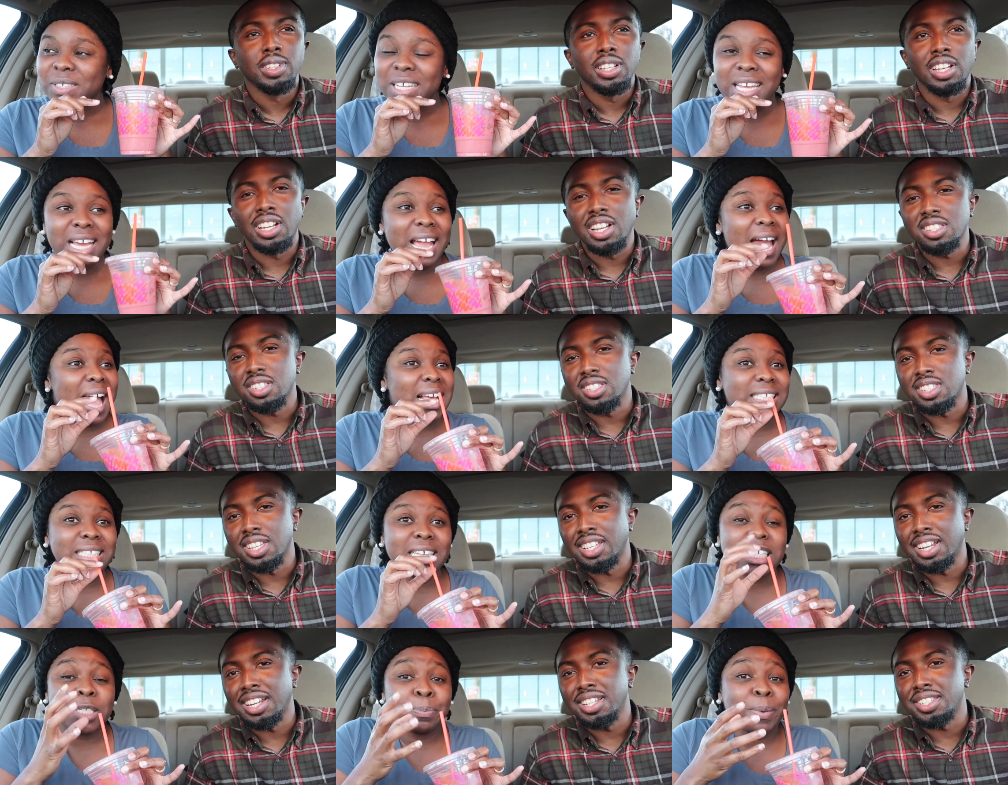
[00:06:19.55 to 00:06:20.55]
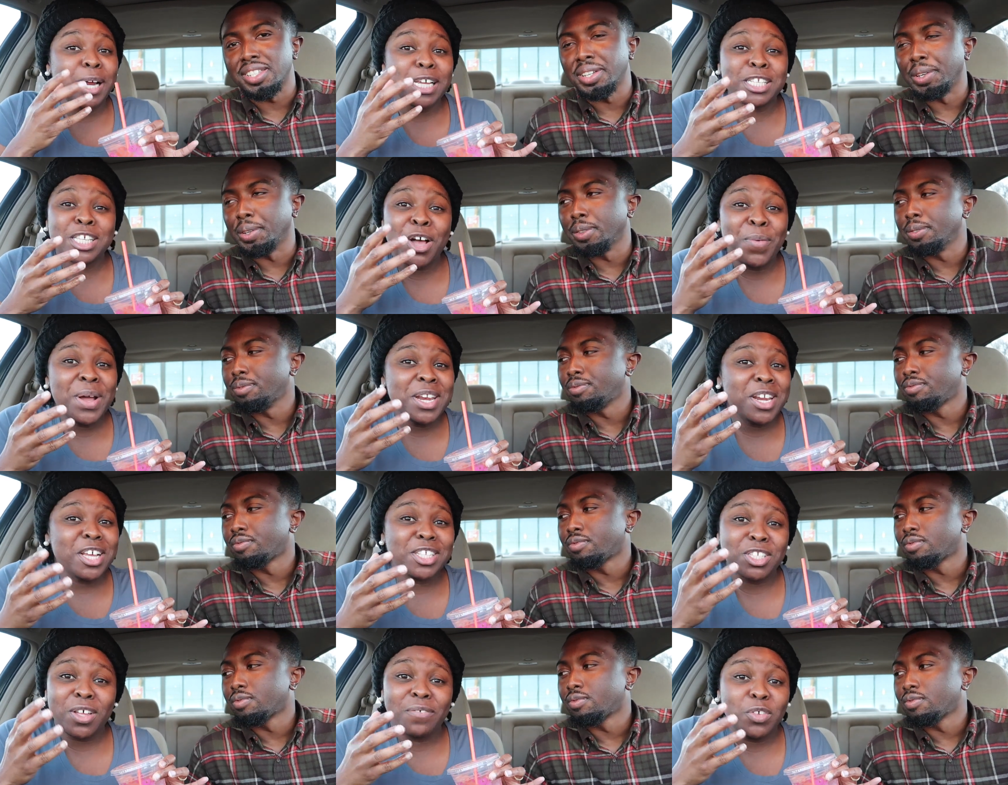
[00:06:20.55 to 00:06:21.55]
Speaker 1: Yeah, it has the espresso in there,
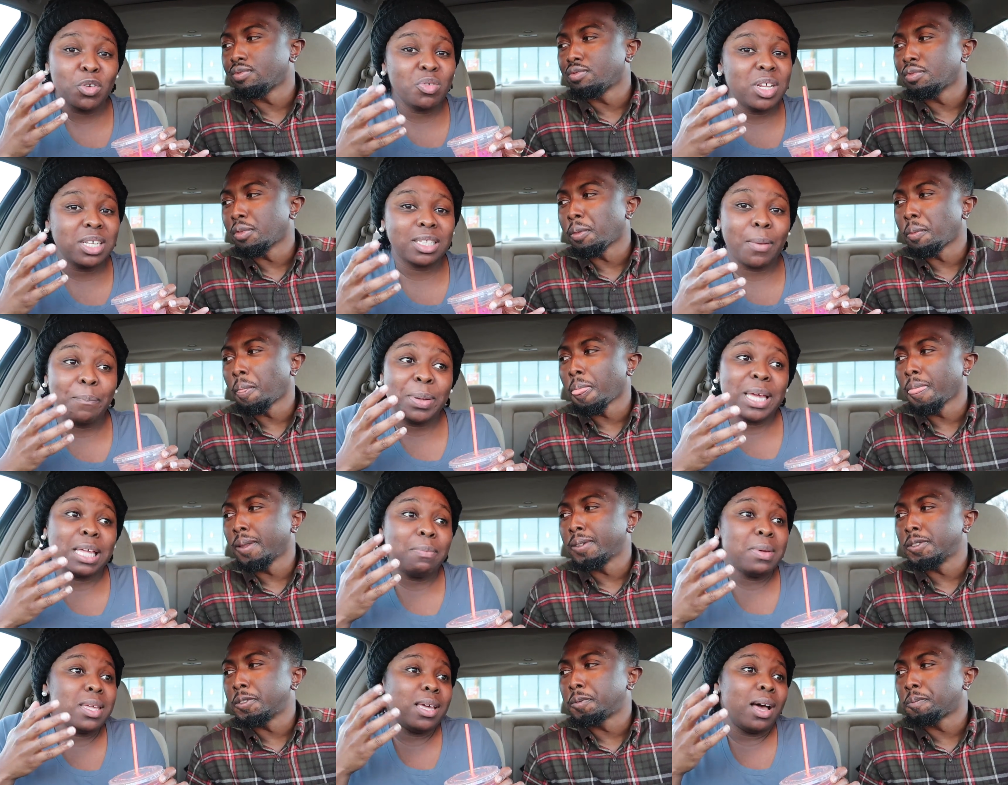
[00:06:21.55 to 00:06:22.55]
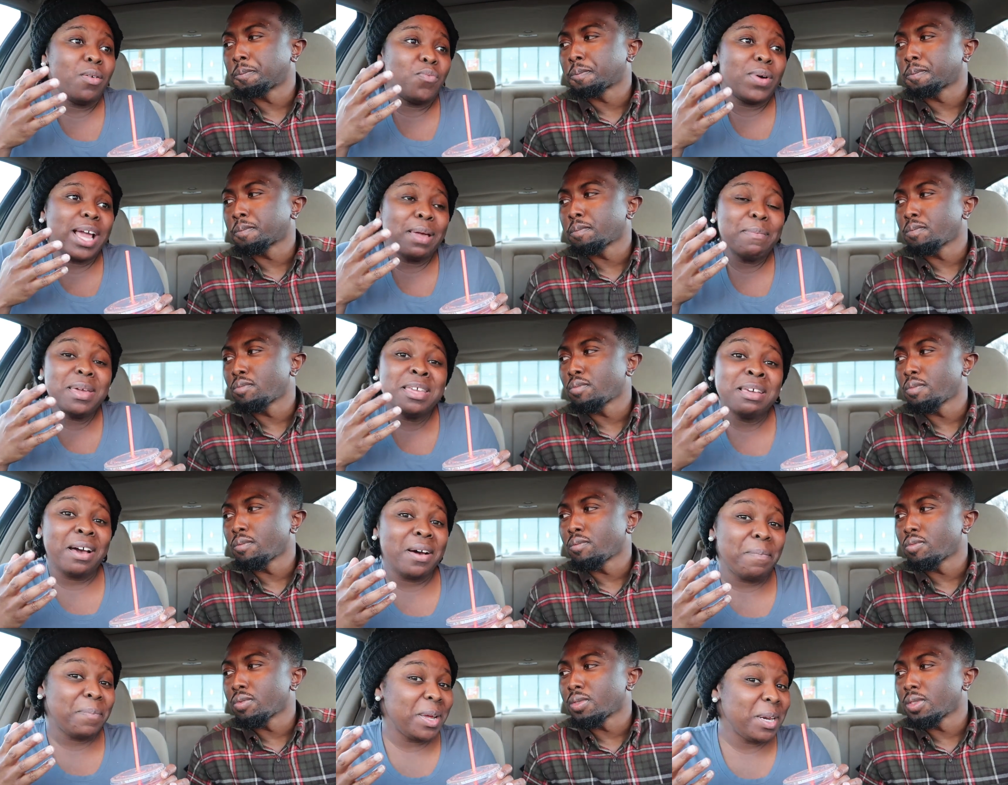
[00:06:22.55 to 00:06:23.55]
so if you need to pick me up, wake me
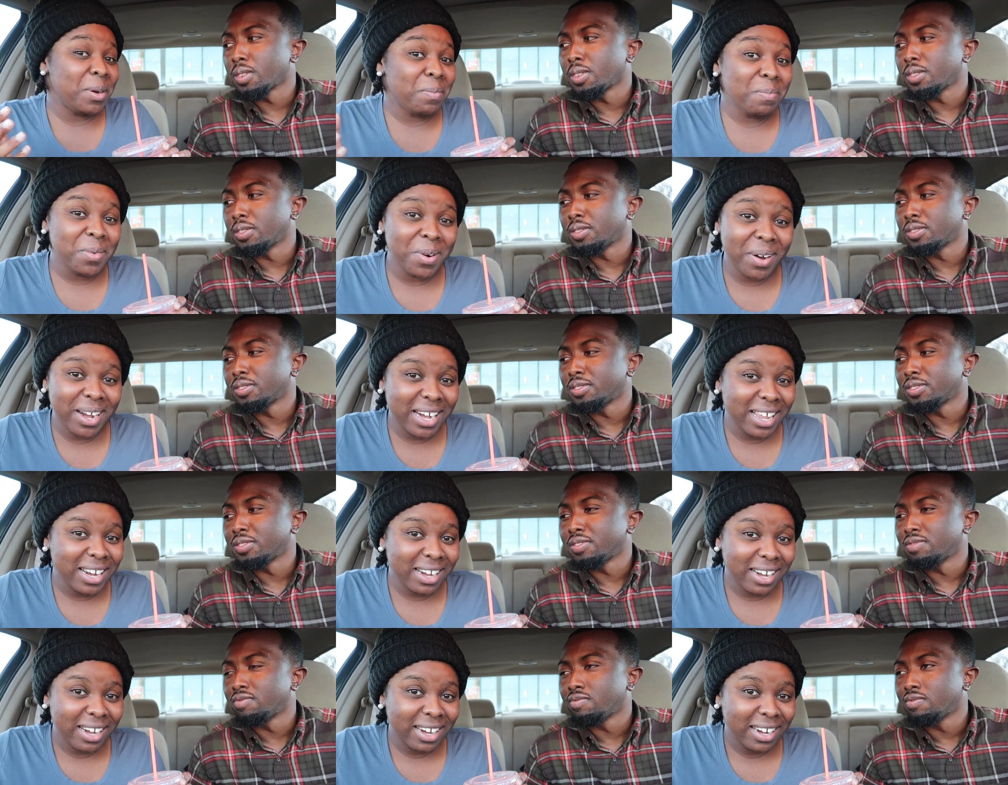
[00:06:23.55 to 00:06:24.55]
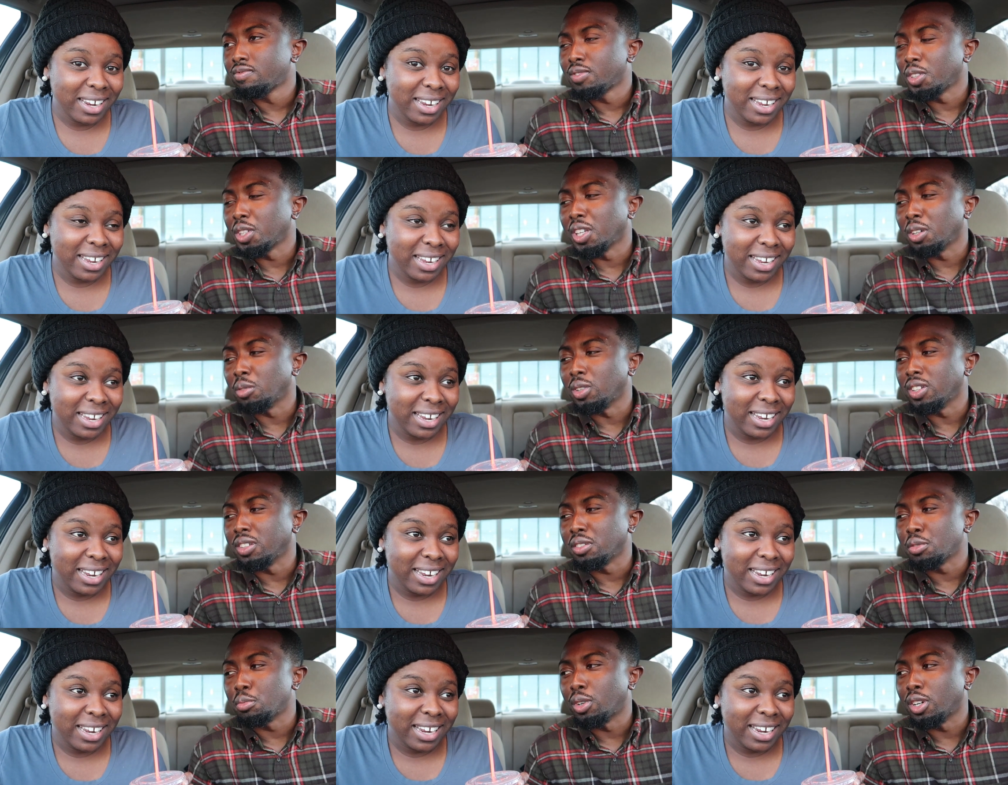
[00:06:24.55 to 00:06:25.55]
up in the morning.
Speaker 2: You get
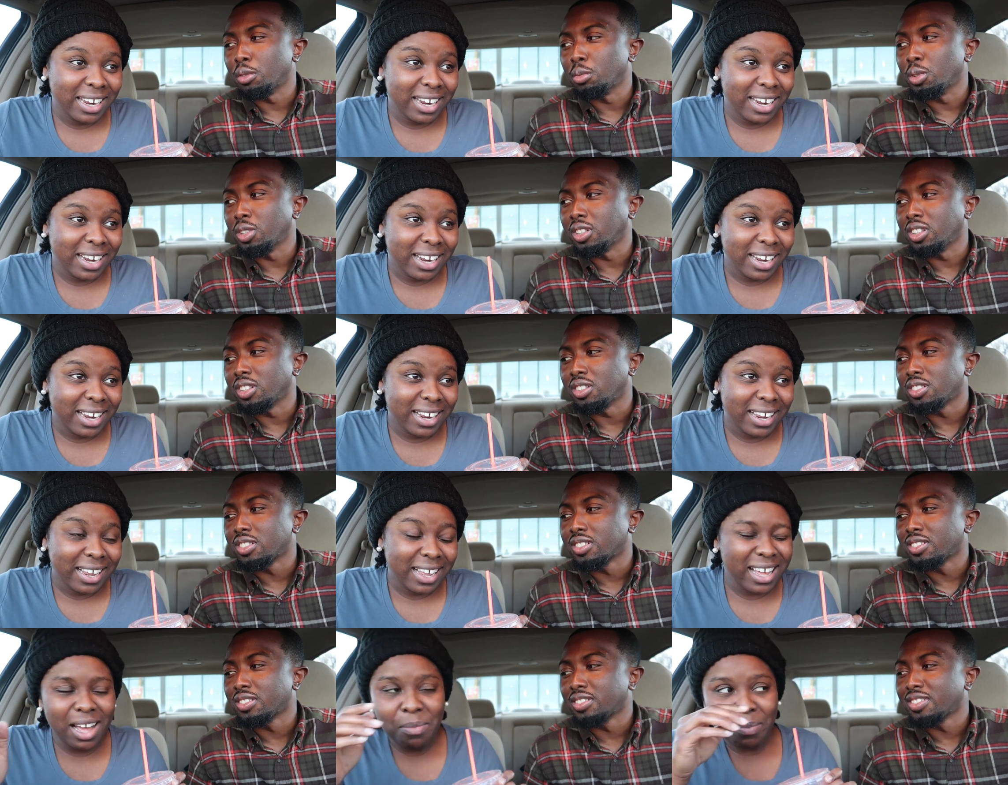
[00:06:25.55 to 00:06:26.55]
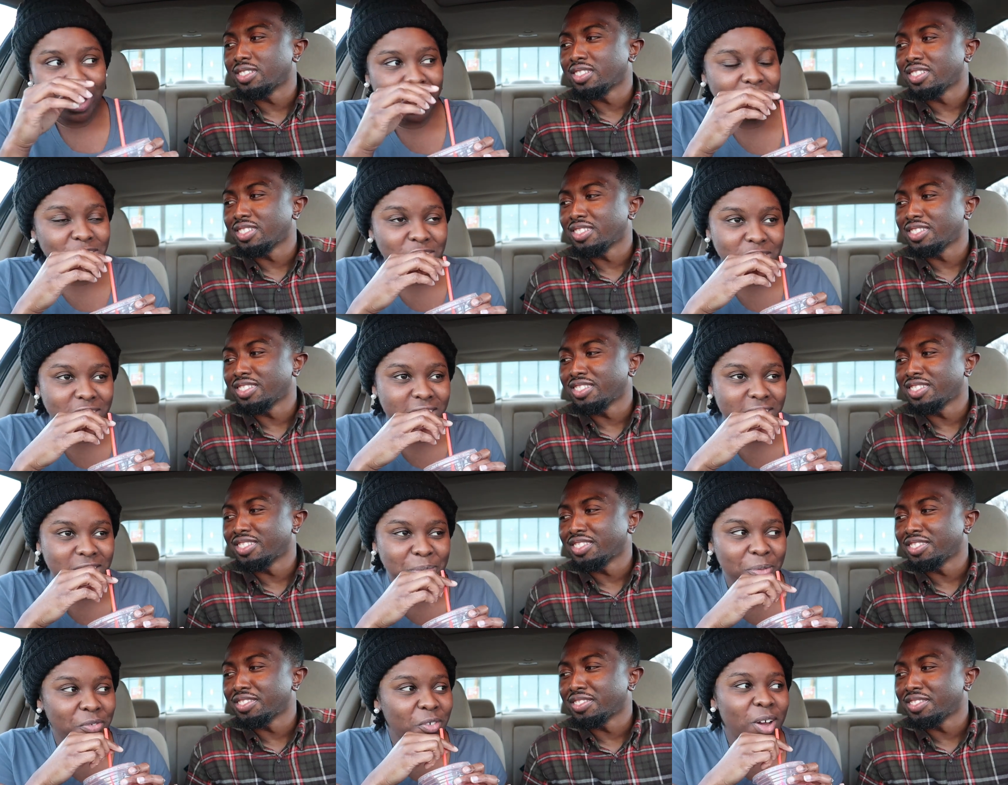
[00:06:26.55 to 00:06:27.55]
one tomorrow morning,
Speaker 1: I might
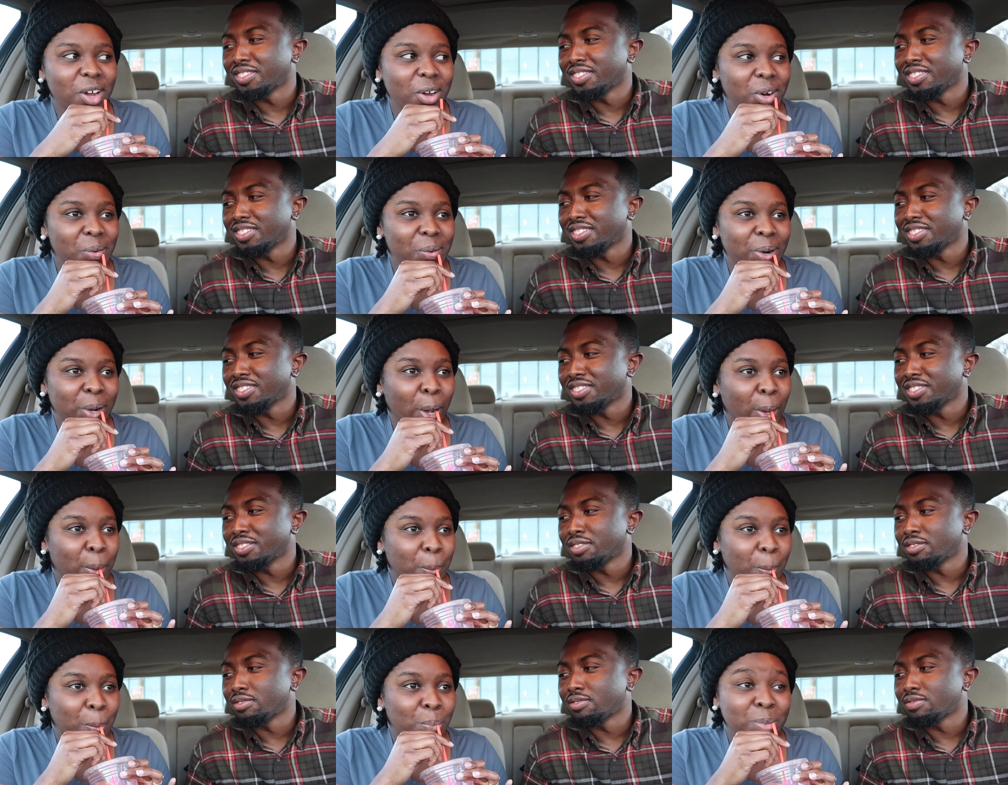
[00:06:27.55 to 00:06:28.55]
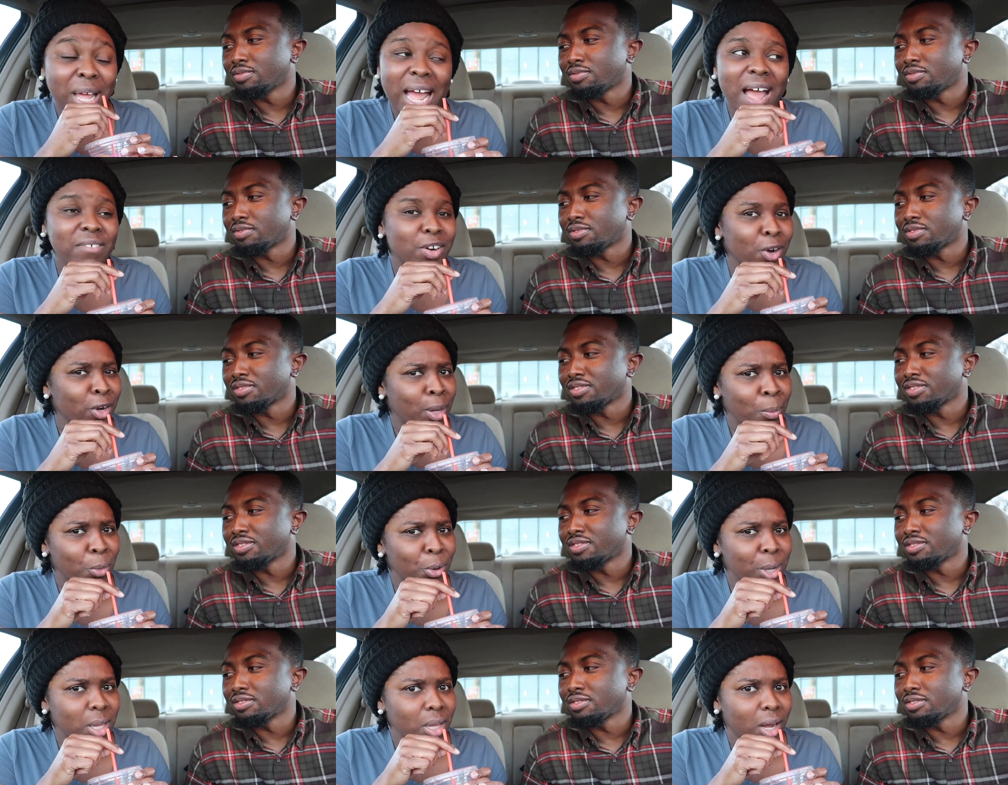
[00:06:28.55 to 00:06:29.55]
just before I go to work. I have an early
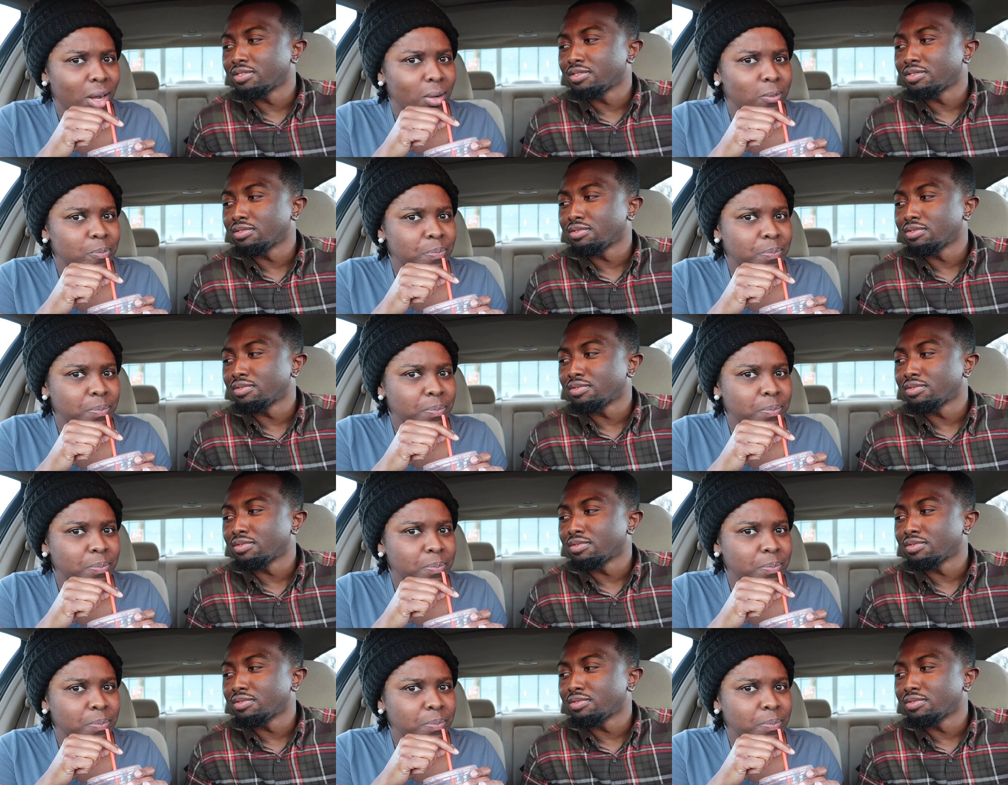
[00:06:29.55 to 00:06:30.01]
morning, y'all.